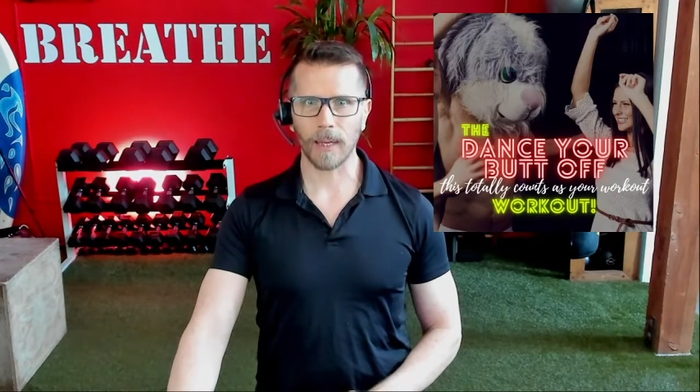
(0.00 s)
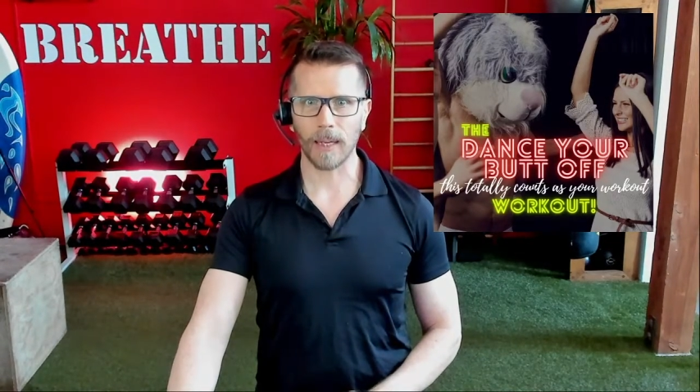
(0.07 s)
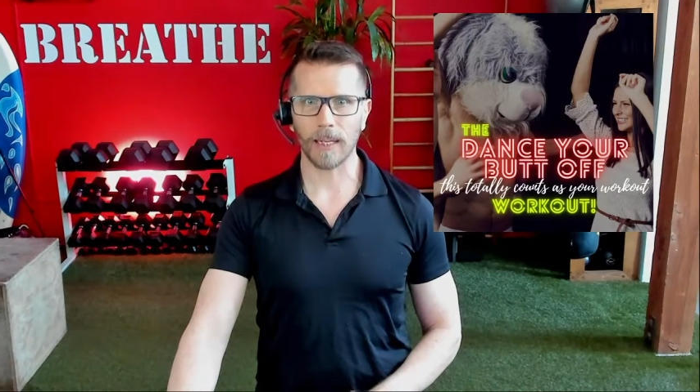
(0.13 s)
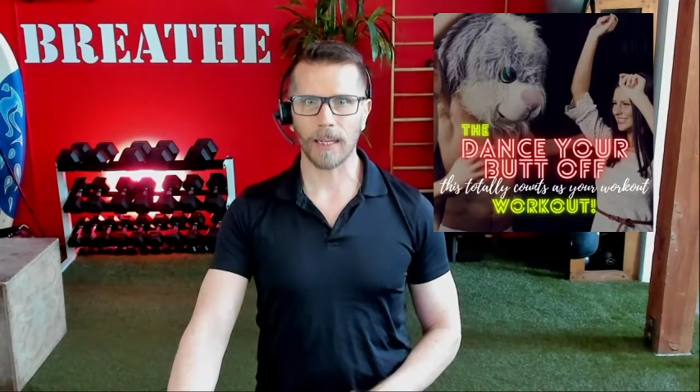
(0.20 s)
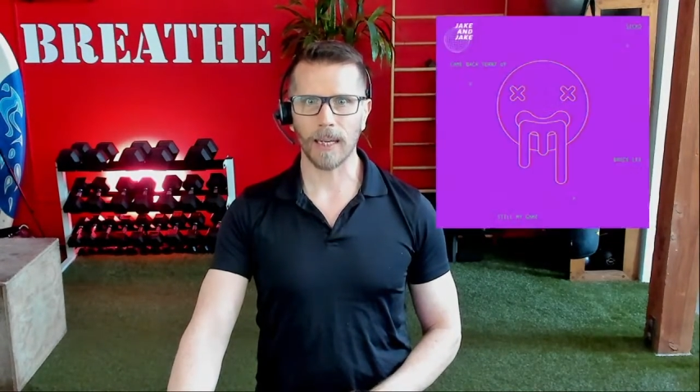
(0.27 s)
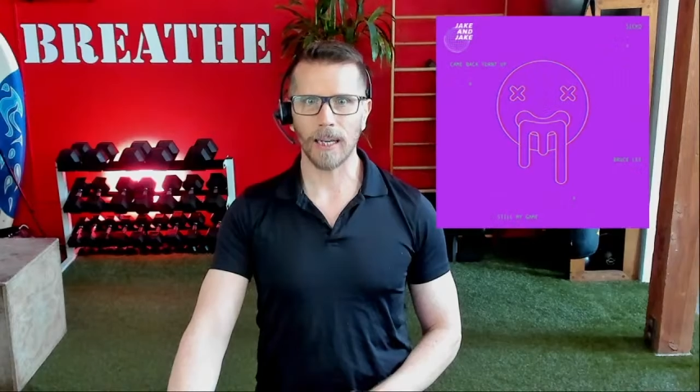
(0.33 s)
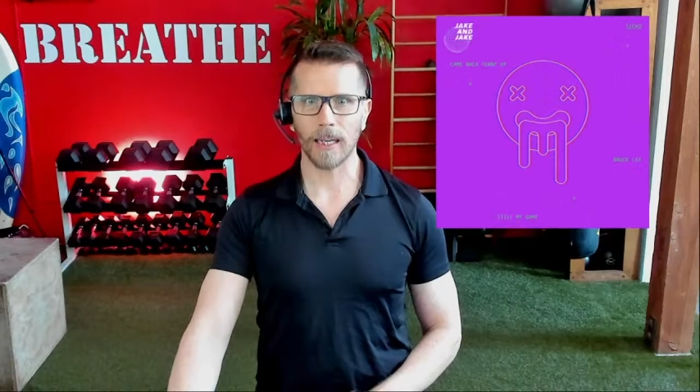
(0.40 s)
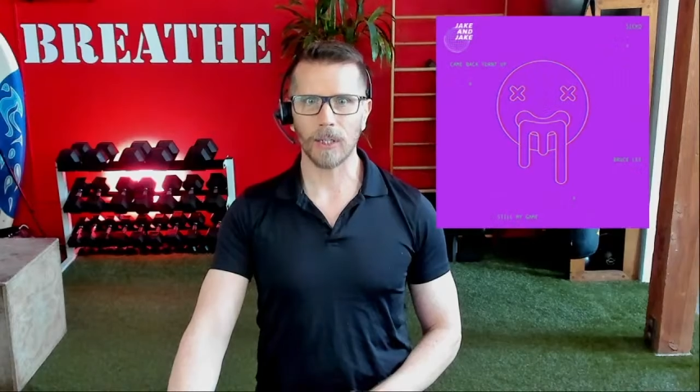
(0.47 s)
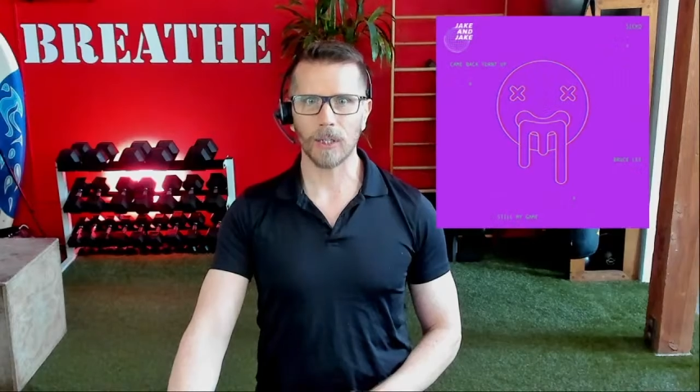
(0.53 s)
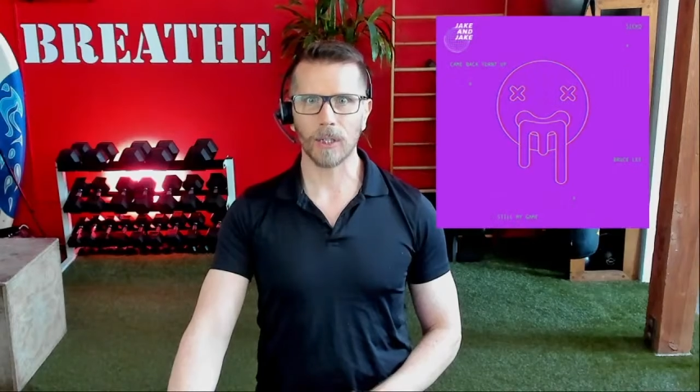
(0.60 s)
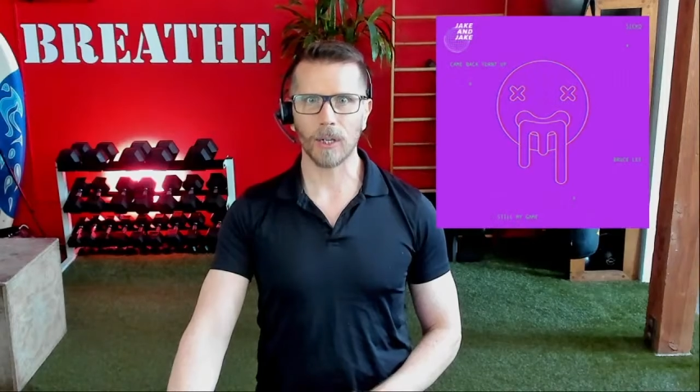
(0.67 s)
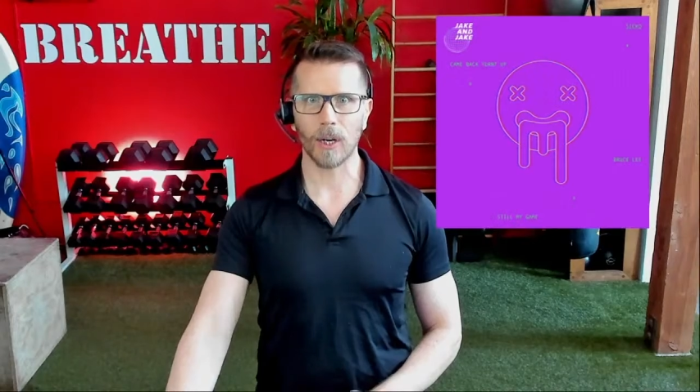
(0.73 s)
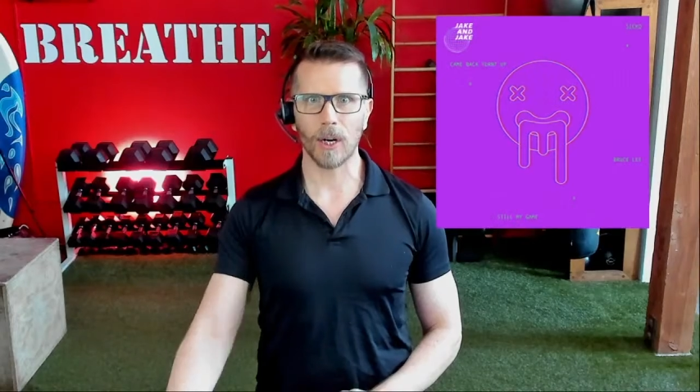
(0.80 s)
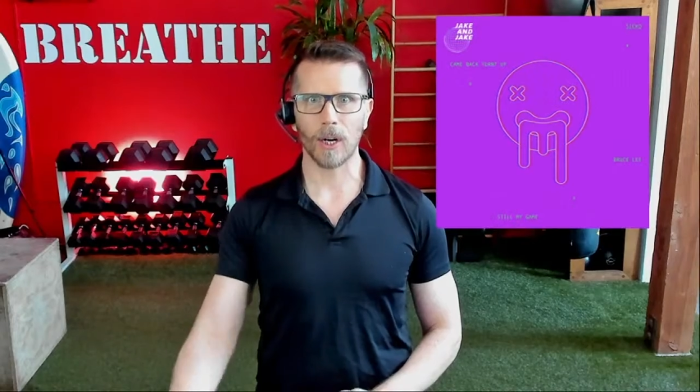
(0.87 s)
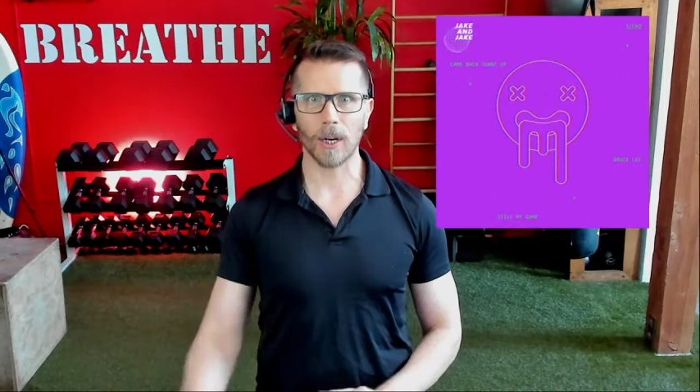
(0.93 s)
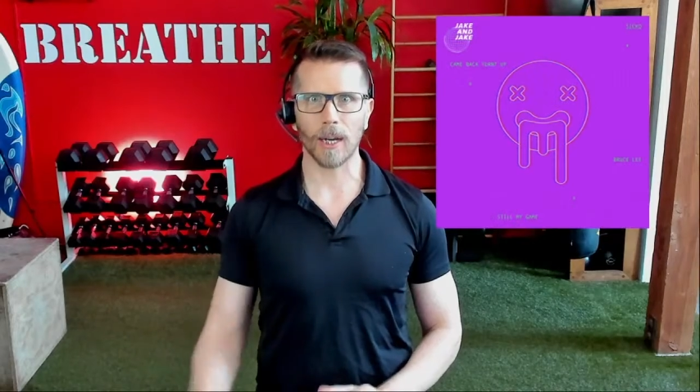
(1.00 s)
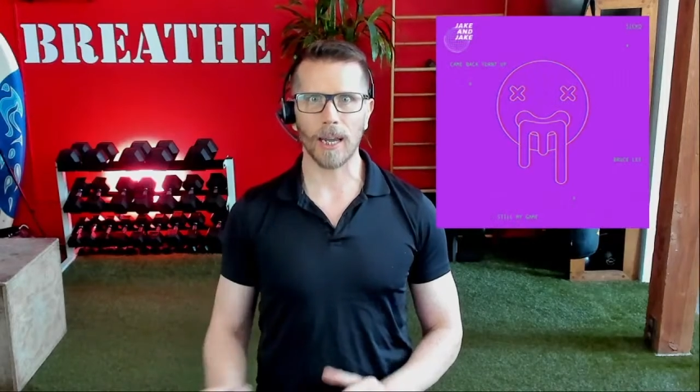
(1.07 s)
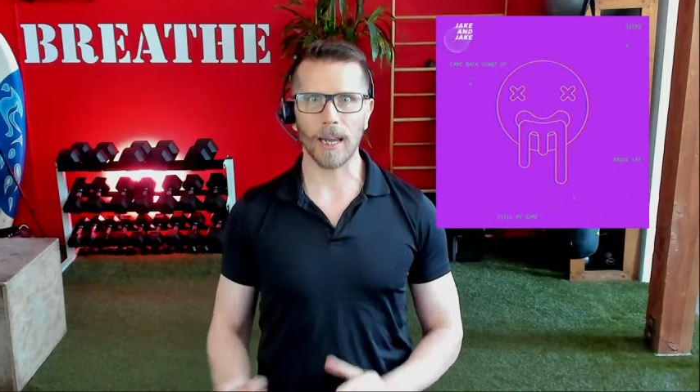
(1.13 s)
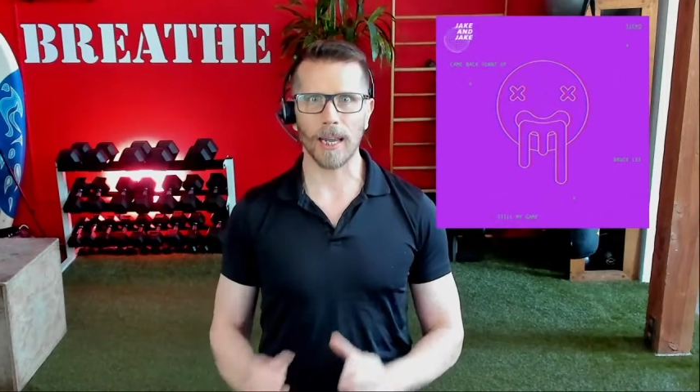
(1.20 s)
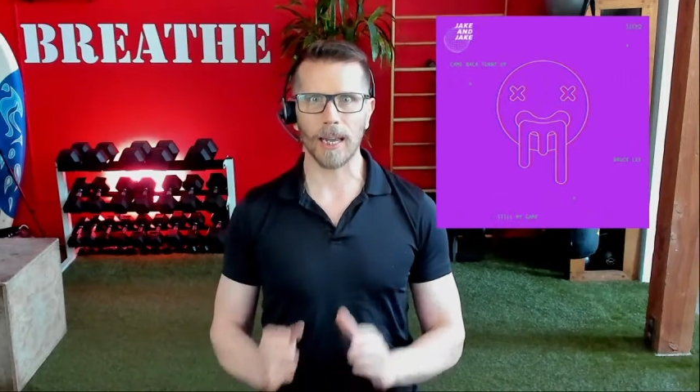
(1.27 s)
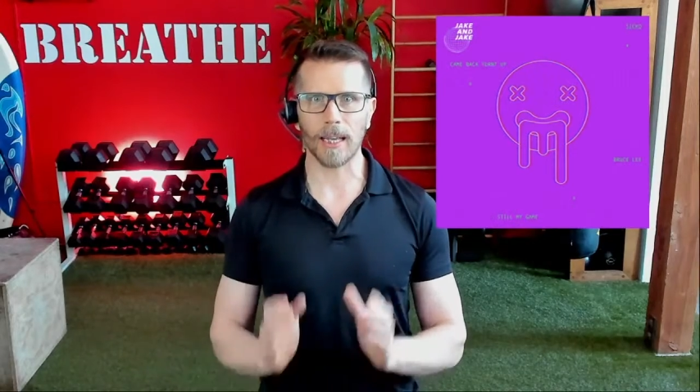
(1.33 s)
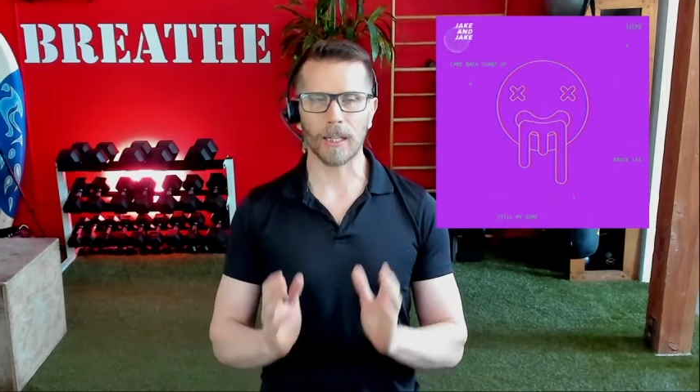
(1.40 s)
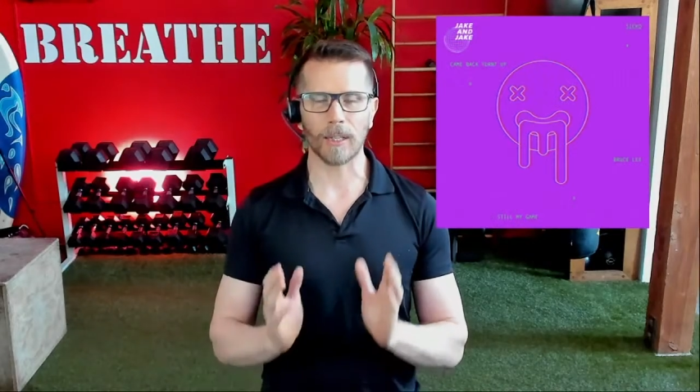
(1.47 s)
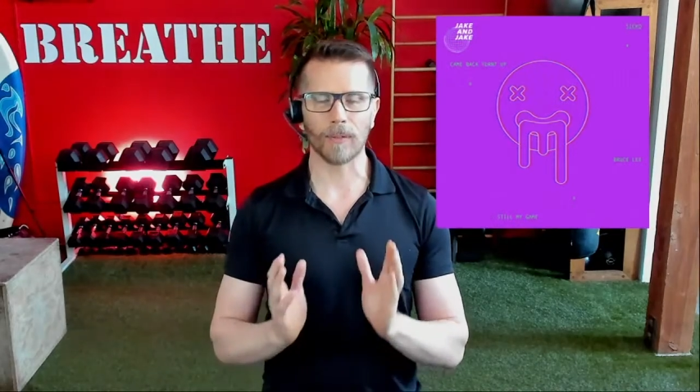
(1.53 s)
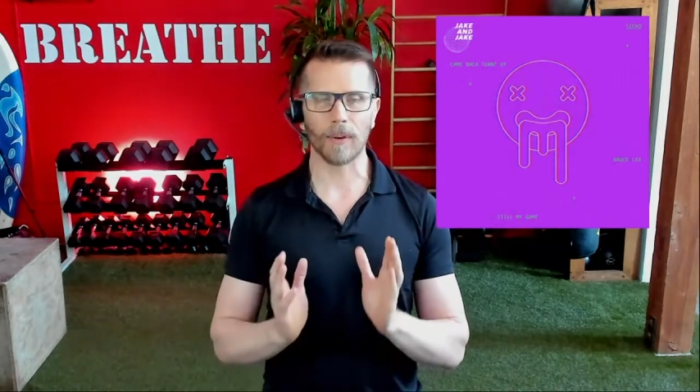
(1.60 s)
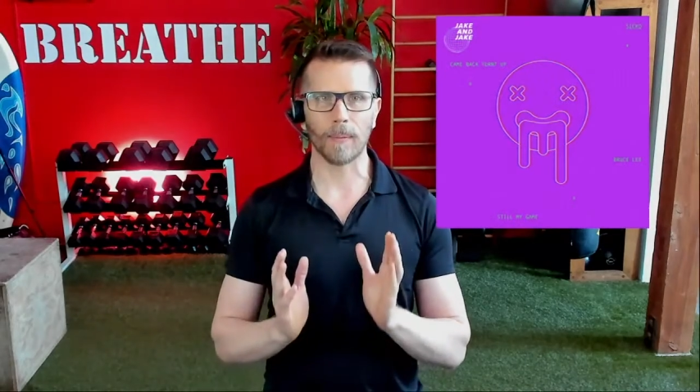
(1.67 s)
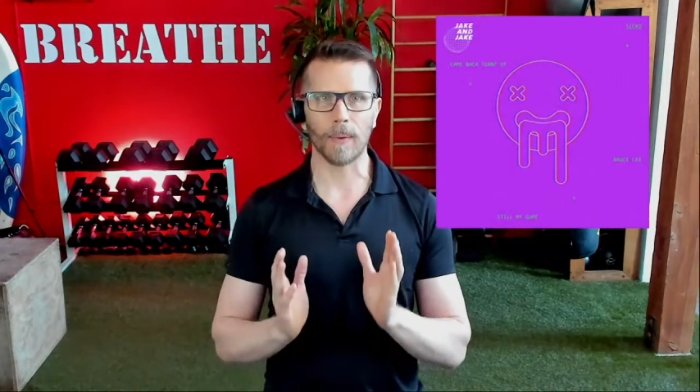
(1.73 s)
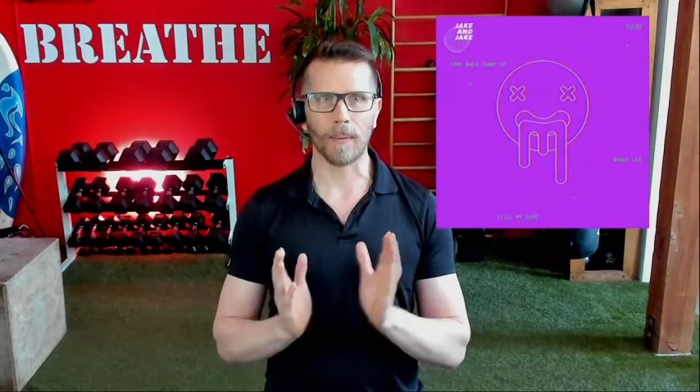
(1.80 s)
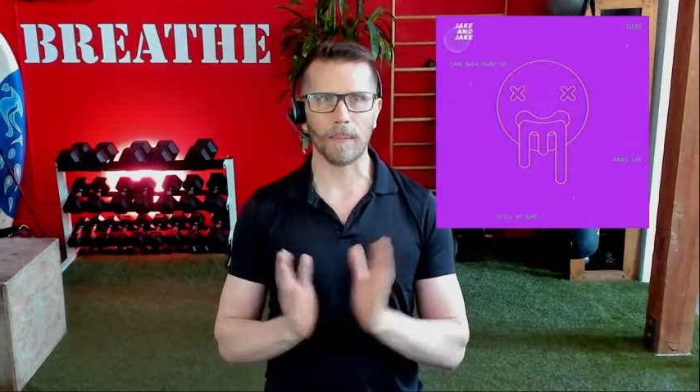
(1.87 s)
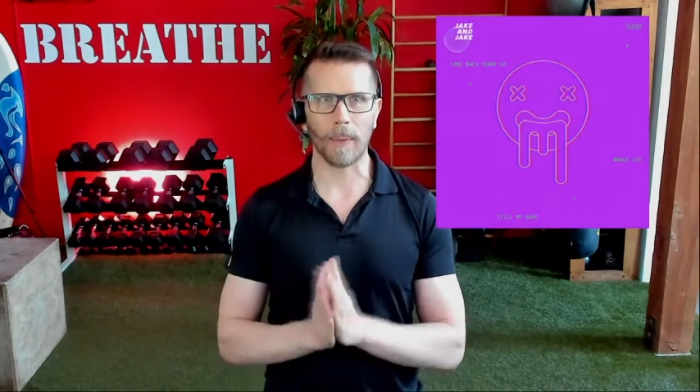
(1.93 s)
Today's song is
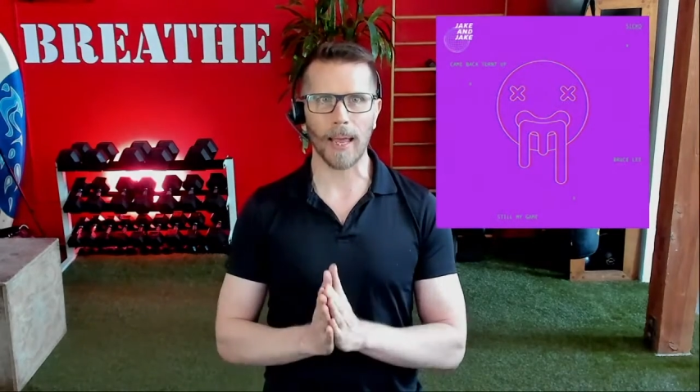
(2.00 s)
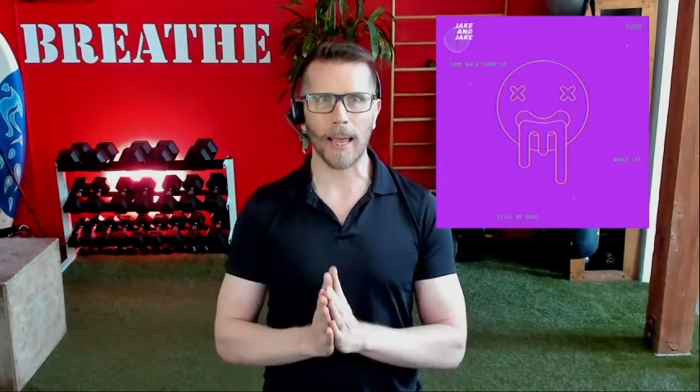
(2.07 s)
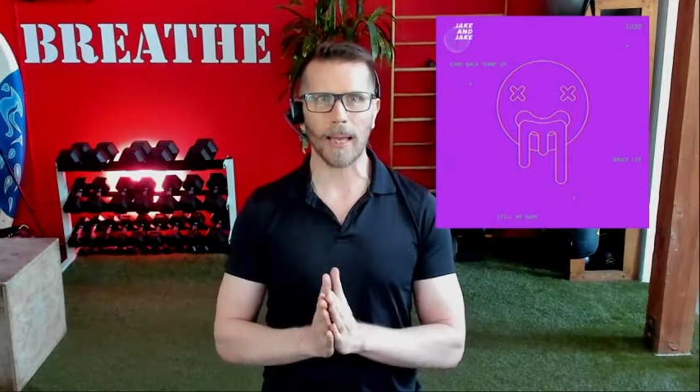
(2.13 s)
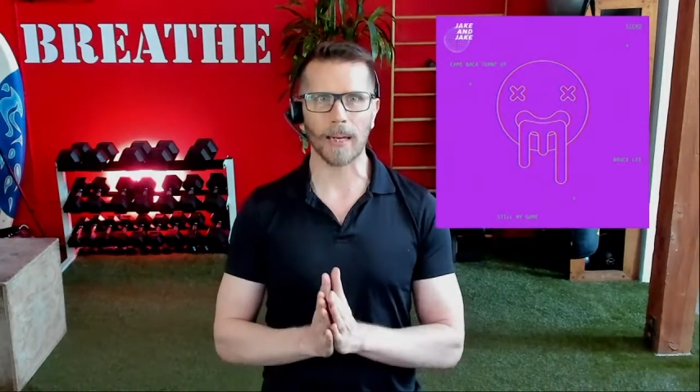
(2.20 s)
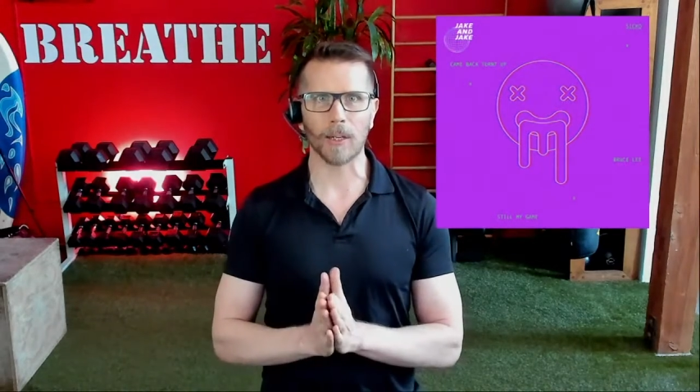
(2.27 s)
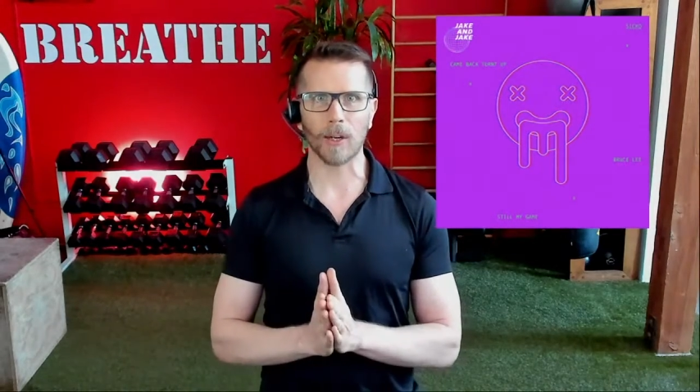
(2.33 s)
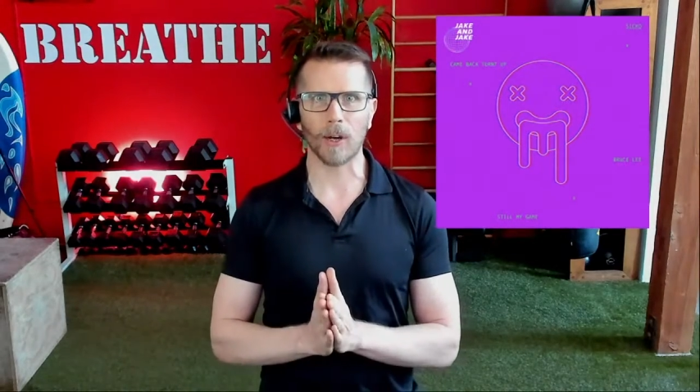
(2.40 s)
from a band